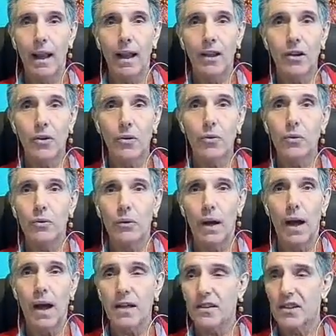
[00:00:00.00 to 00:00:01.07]
and you
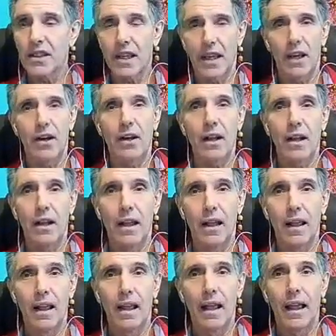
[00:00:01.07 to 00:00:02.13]
are scared
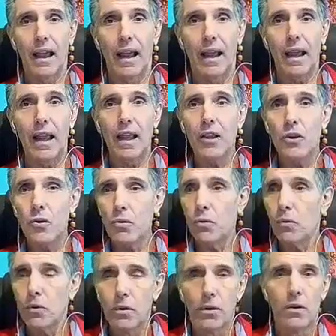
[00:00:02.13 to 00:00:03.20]
and
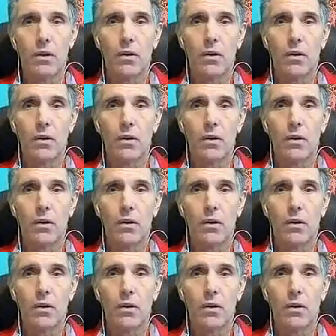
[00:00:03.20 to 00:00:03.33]
you